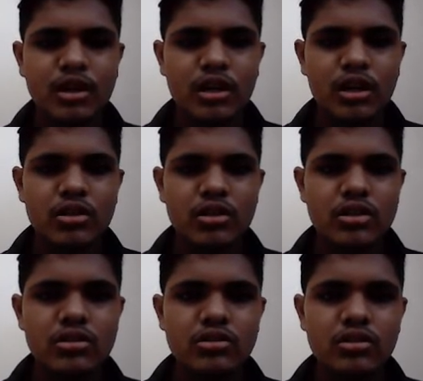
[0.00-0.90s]
These are the
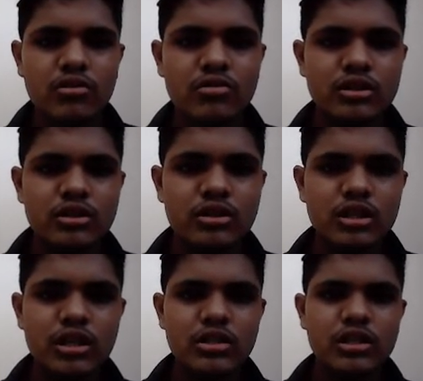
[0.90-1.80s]
short questions and
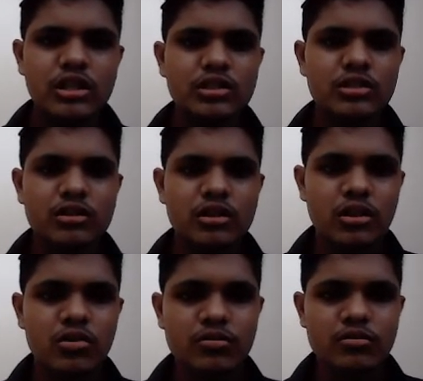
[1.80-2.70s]
answers.
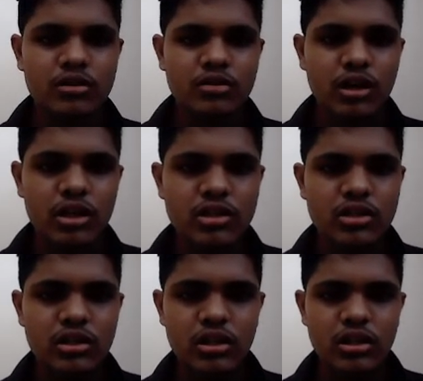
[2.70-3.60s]
What is
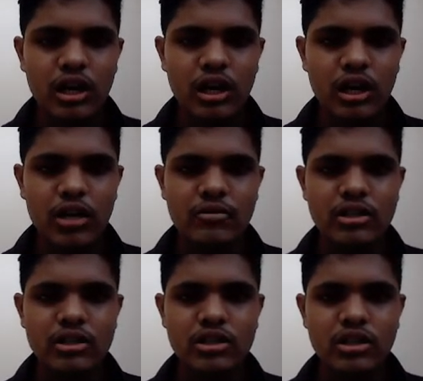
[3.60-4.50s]
the advantages and
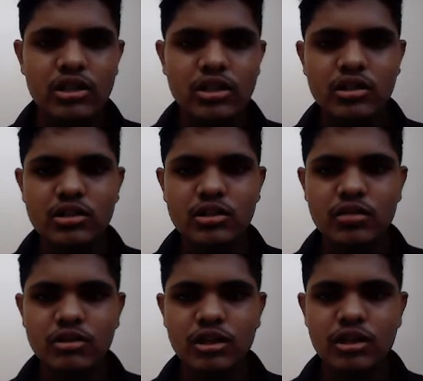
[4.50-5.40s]
disadvantages
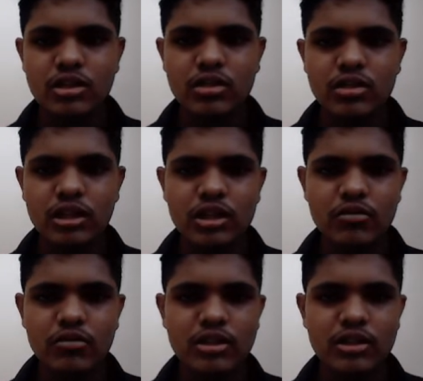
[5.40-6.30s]
of each of the rectifier
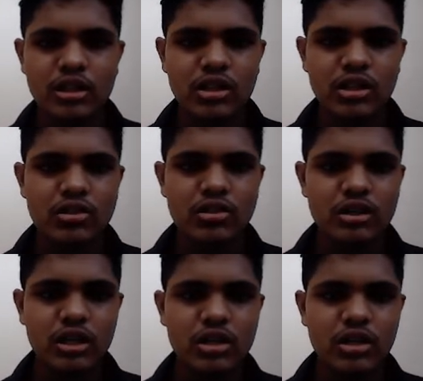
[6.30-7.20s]
circuits? So these are
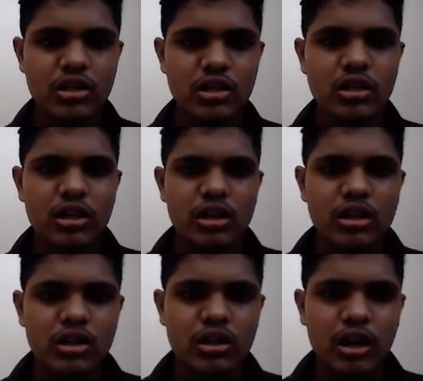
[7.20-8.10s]
the
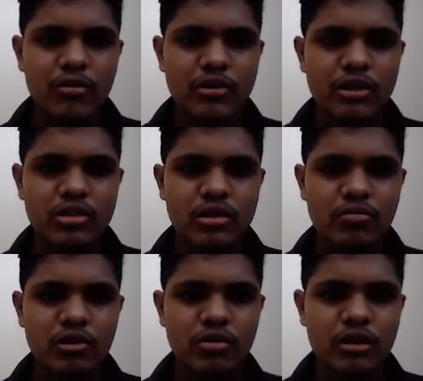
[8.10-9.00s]
advantages of
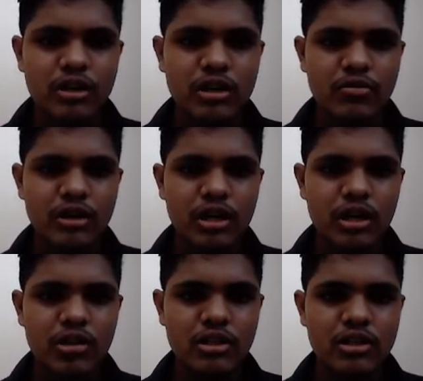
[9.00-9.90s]
full wave
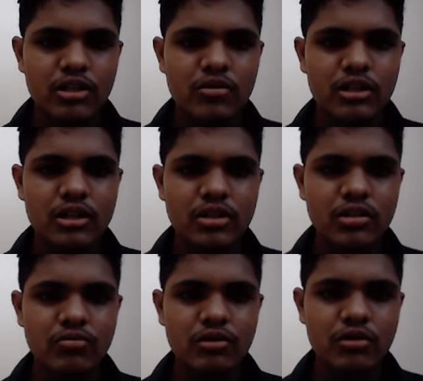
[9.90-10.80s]
rectifier, disadvantages
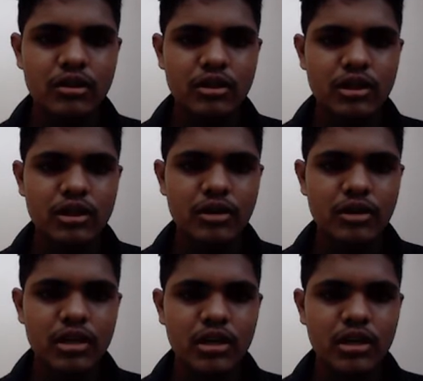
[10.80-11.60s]
of full wave rectifier,